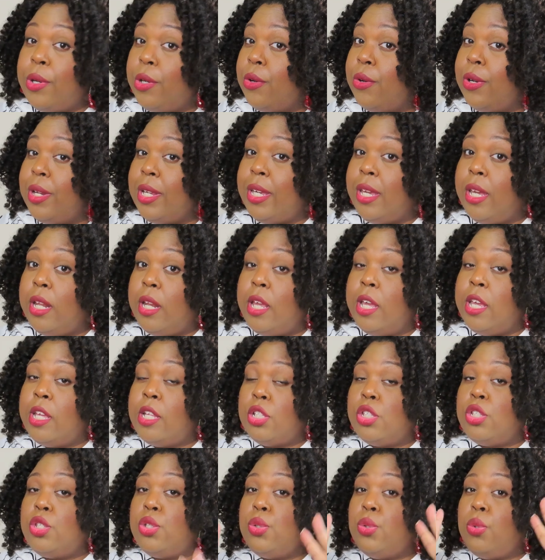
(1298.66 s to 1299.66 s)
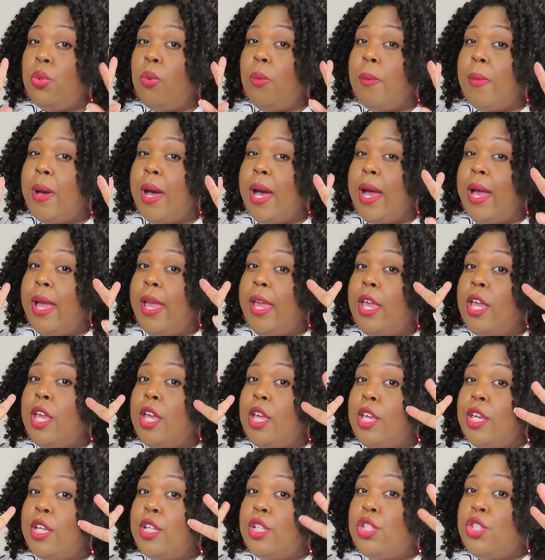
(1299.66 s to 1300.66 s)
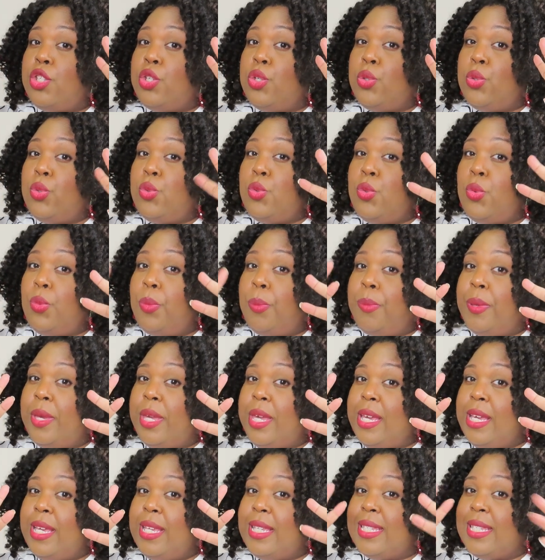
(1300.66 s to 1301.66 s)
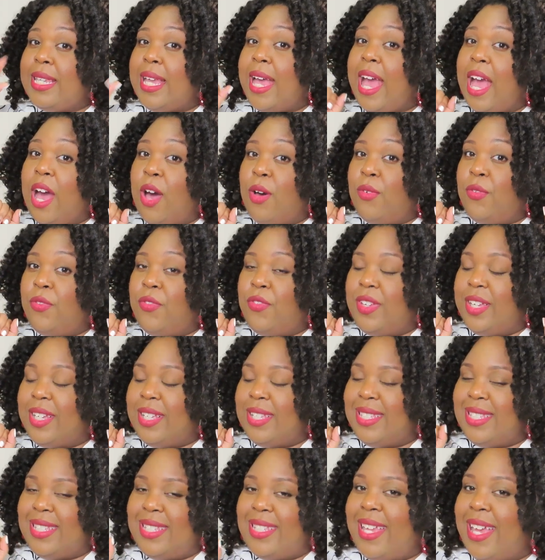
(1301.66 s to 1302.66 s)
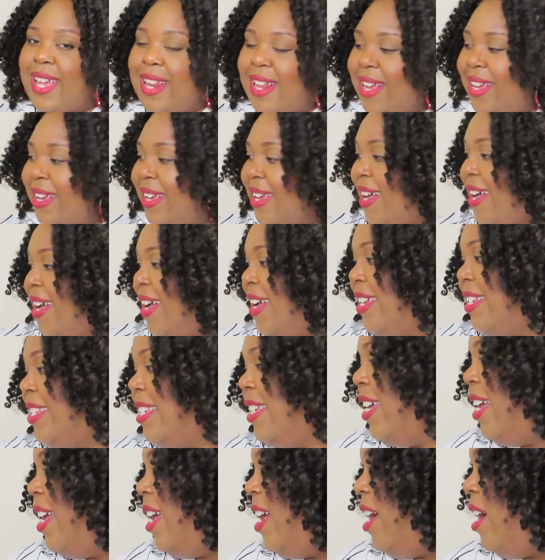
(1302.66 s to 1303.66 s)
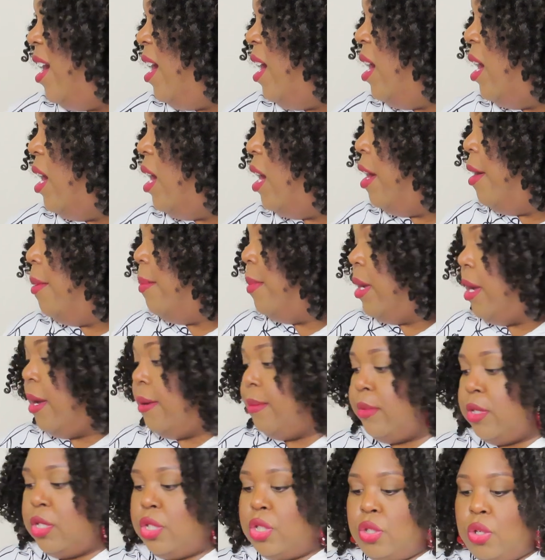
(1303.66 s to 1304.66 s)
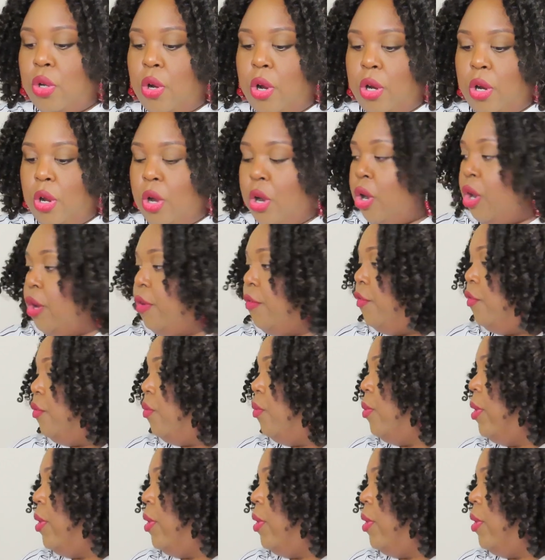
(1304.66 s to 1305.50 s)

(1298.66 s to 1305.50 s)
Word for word: we're going to get into my two-piece outfits that I got. Um, I'm going to start off